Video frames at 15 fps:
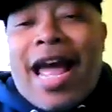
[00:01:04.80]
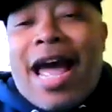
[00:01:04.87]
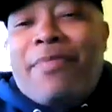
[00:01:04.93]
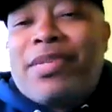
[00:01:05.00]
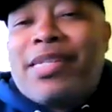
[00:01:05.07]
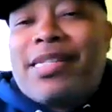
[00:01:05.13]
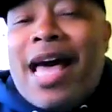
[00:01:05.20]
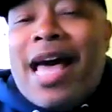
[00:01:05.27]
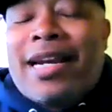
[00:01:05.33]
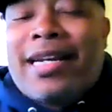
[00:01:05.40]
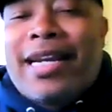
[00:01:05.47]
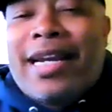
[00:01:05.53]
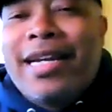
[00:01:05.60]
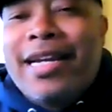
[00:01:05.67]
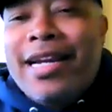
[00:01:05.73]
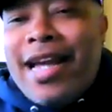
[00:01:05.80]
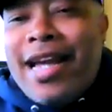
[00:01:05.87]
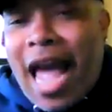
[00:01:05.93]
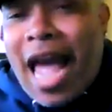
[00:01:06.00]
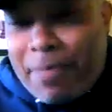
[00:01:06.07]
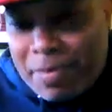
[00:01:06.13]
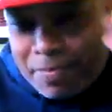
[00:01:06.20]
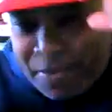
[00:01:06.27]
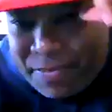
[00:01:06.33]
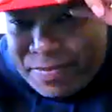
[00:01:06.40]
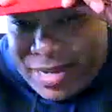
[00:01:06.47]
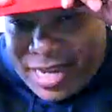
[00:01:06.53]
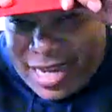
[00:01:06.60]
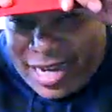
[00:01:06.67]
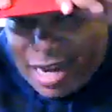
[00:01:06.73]
Happy Saturday. Happy
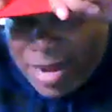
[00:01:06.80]
beginning of